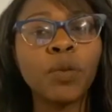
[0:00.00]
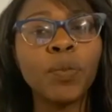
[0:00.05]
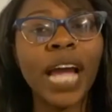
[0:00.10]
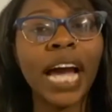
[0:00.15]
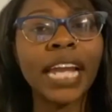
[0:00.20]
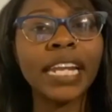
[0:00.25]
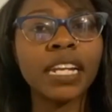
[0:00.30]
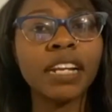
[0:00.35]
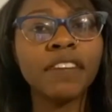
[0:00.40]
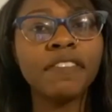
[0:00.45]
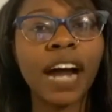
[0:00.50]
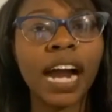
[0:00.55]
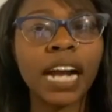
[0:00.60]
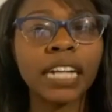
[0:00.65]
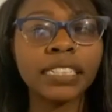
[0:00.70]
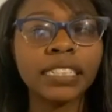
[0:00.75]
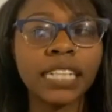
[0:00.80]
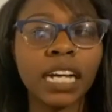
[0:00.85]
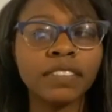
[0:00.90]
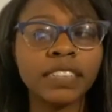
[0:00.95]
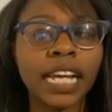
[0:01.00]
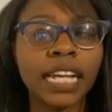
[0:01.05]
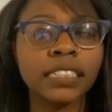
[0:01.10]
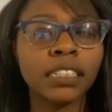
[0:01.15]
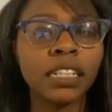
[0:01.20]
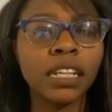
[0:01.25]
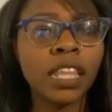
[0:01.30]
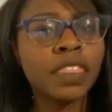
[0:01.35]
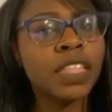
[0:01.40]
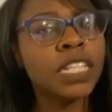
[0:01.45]
we identify ourselves
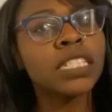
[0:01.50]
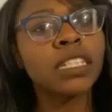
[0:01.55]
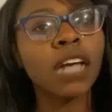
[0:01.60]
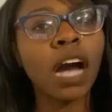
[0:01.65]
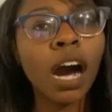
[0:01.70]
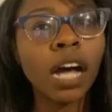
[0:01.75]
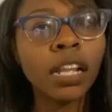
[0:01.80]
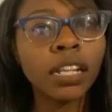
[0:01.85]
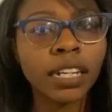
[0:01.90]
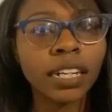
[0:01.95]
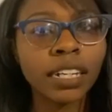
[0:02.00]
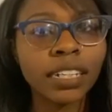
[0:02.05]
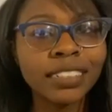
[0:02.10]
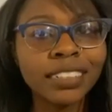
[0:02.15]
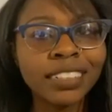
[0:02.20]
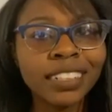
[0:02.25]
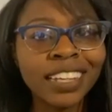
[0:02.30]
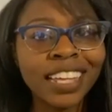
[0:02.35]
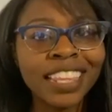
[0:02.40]
as the scholar,